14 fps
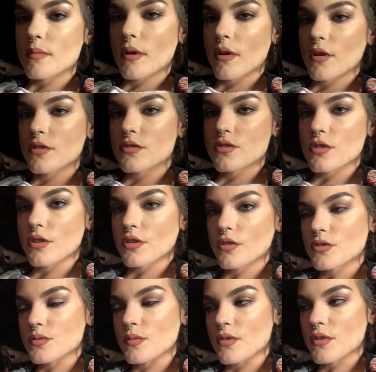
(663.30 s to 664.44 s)
about her
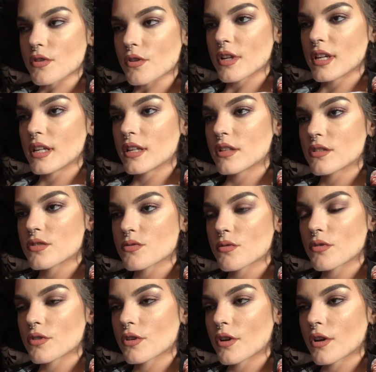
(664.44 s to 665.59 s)
struggles with her eating
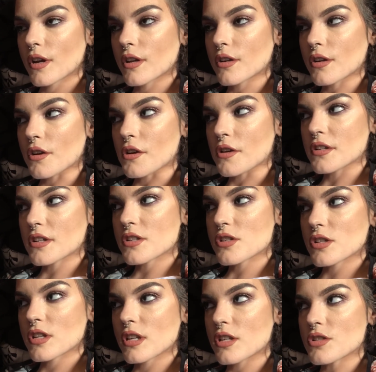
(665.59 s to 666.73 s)
disorder and her addiction
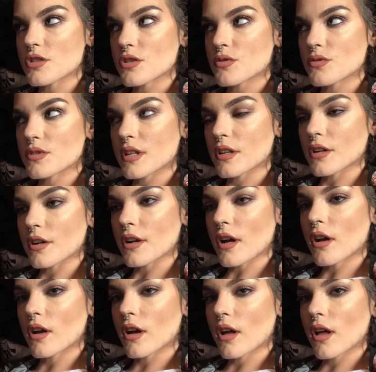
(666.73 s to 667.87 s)
issues and her
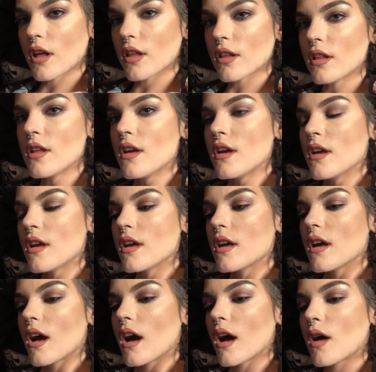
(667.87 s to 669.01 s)
alcohol
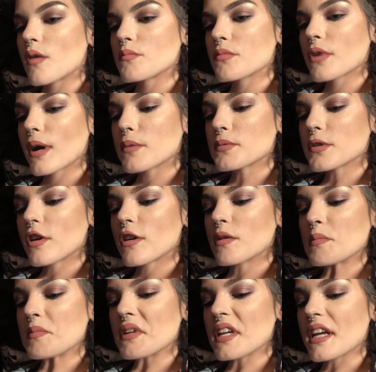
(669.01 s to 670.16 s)
um,
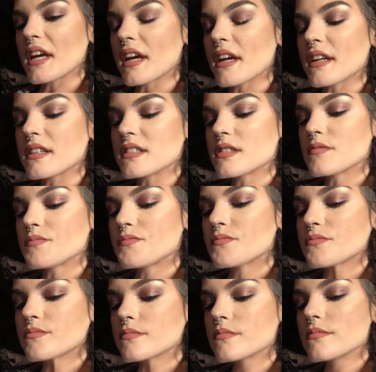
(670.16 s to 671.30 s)
problem and
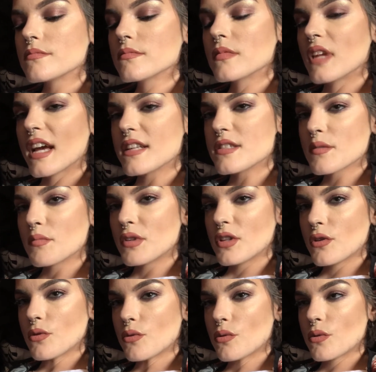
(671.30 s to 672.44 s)
as somebody
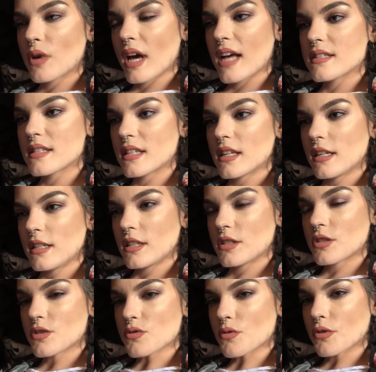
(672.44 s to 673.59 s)
who has an eating
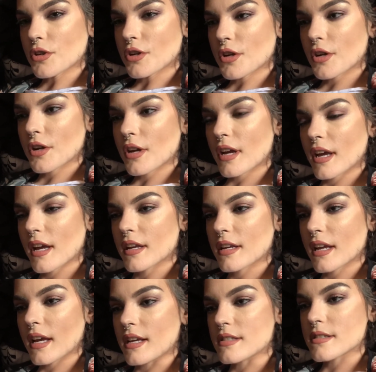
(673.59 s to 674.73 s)
disorder and
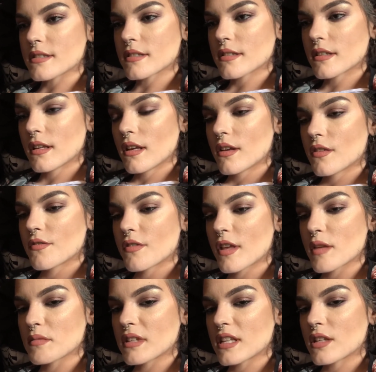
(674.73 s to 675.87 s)
has
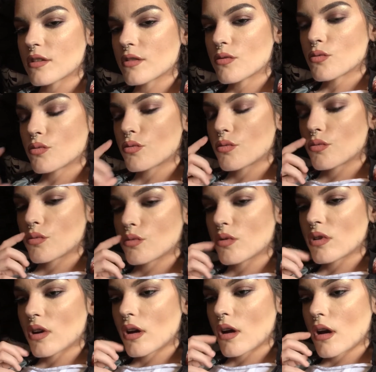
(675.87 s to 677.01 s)
family
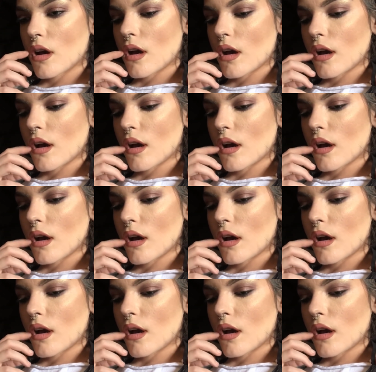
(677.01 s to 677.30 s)
who